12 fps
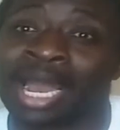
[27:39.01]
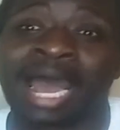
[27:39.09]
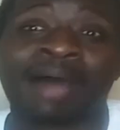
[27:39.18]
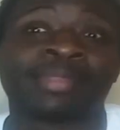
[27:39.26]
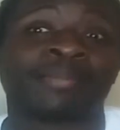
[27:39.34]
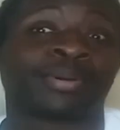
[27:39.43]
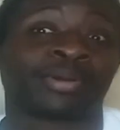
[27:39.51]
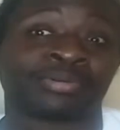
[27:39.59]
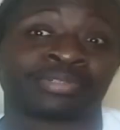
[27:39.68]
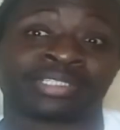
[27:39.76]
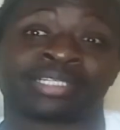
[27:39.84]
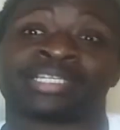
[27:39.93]
I'm the
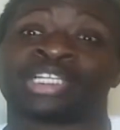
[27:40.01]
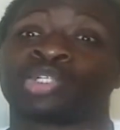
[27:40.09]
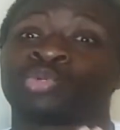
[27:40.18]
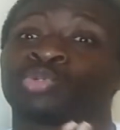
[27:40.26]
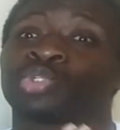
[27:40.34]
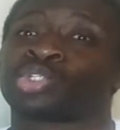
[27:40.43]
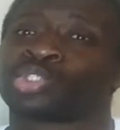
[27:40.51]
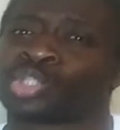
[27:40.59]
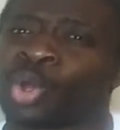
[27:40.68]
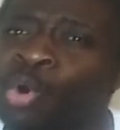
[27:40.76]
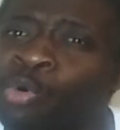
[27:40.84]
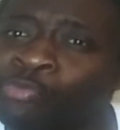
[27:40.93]
person that you
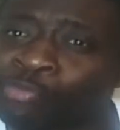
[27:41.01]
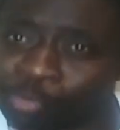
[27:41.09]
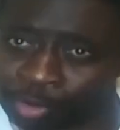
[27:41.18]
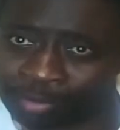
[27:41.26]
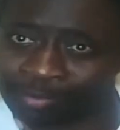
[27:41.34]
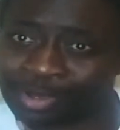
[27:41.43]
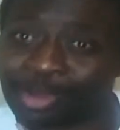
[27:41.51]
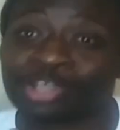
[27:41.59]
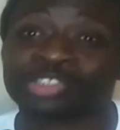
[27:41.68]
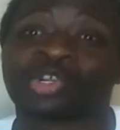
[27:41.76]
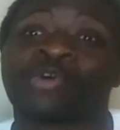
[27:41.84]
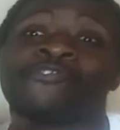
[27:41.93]
stole from.
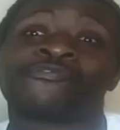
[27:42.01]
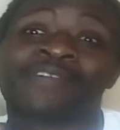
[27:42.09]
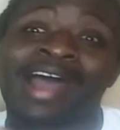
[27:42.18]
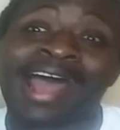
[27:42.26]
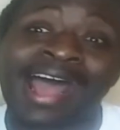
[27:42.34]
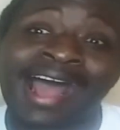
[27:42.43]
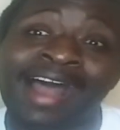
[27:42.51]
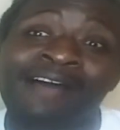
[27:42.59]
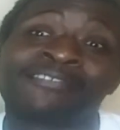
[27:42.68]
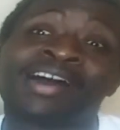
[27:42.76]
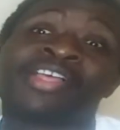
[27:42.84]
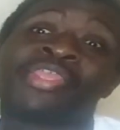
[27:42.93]
Stole
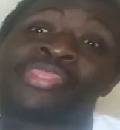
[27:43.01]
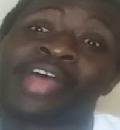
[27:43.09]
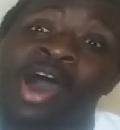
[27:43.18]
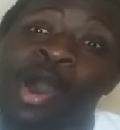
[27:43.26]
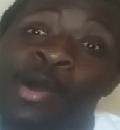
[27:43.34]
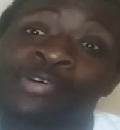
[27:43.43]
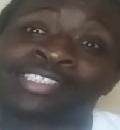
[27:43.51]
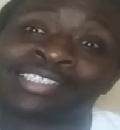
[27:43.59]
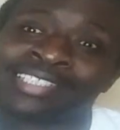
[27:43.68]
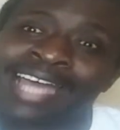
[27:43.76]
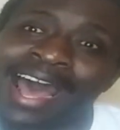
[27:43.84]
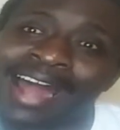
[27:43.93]

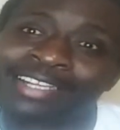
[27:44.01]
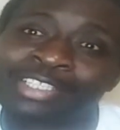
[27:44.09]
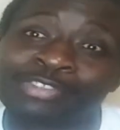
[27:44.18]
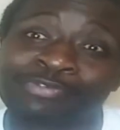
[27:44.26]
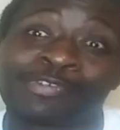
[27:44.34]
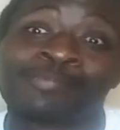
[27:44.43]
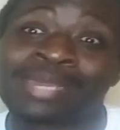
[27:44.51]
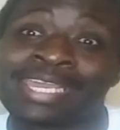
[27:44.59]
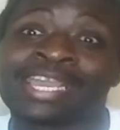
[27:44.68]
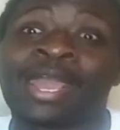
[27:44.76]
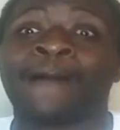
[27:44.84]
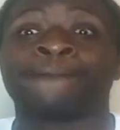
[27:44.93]
$5,000 from
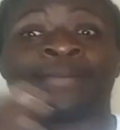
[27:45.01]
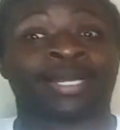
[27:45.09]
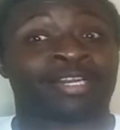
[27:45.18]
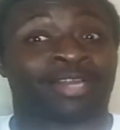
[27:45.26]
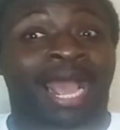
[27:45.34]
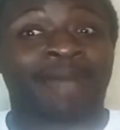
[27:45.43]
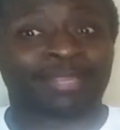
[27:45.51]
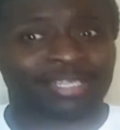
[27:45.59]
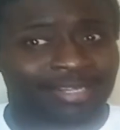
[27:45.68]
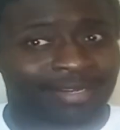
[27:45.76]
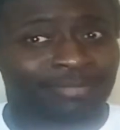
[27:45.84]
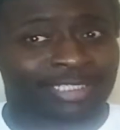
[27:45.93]
me. But I'm the
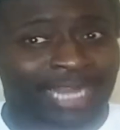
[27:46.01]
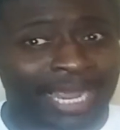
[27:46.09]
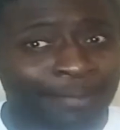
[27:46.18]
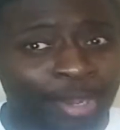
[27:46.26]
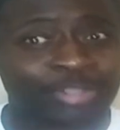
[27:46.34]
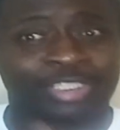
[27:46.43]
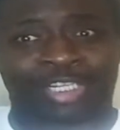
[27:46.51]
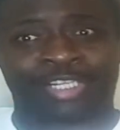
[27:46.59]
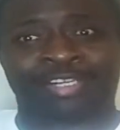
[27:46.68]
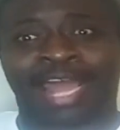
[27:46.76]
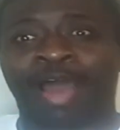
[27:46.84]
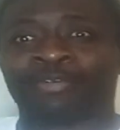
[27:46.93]
same person
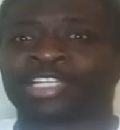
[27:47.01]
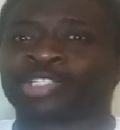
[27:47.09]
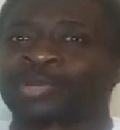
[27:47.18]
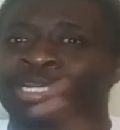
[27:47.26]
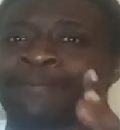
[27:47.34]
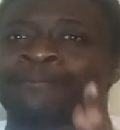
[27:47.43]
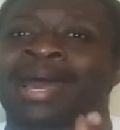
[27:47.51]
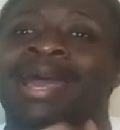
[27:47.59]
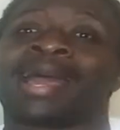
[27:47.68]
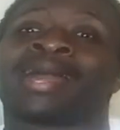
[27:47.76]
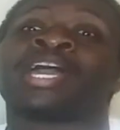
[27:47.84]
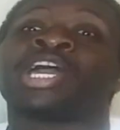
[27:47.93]
now that you in a
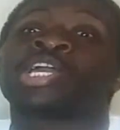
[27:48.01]
bind.